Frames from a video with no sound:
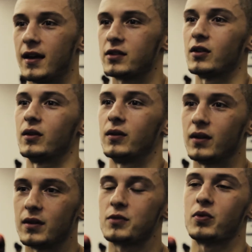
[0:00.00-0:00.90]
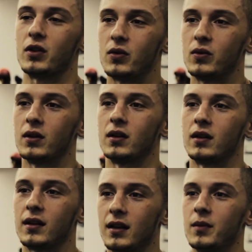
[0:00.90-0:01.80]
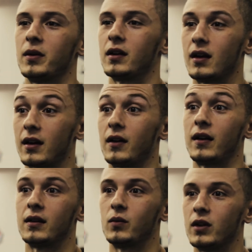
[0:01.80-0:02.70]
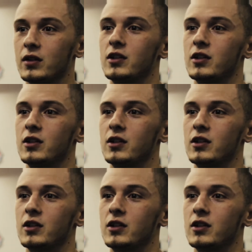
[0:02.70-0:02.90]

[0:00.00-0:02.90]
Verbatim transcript: So it was pretty cool to get the big knockout and win the